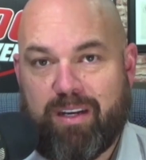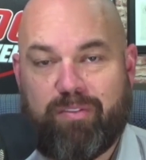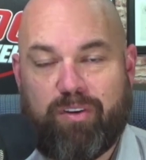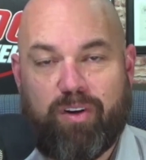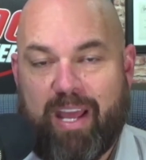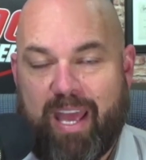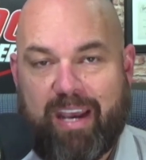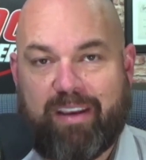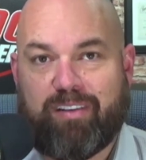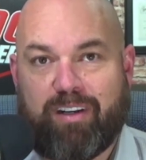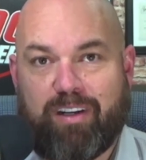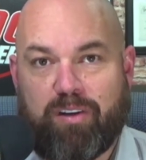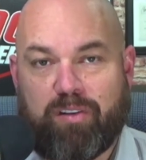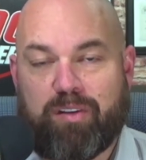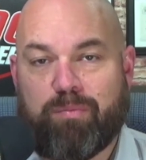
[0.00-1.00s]
if you're in an
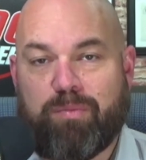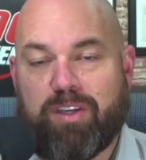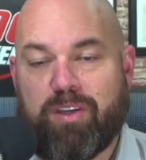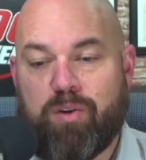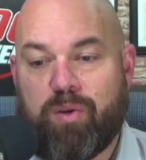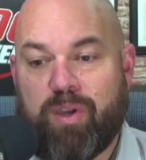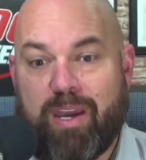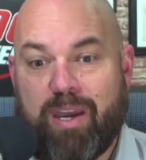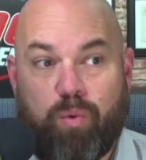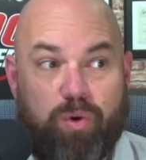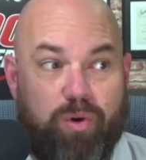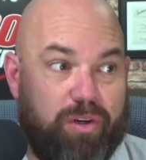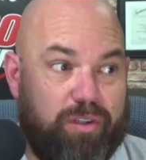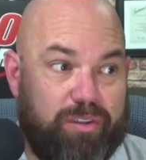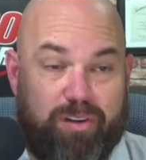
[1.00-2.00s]
accident or something and you can't
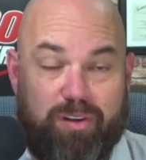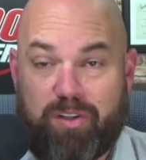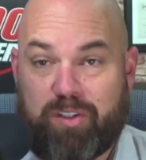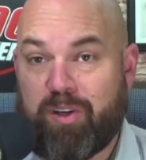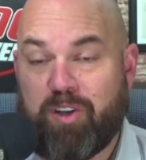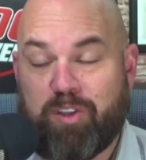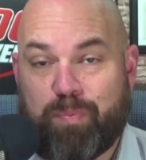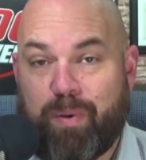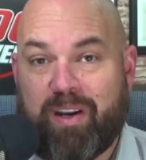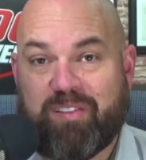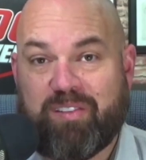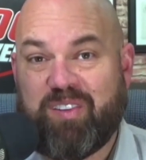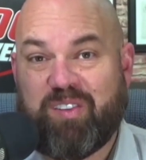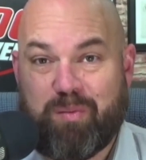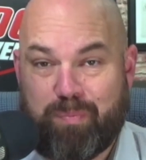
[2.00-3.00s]
work, there are insurance
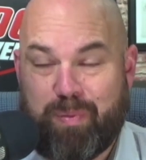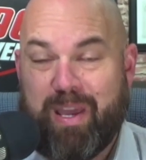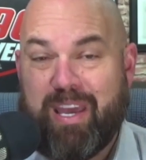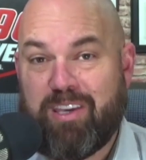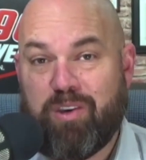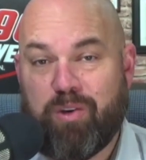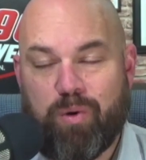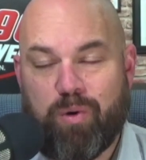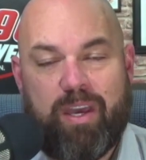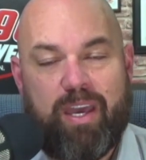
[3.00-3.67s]
policies that pay you.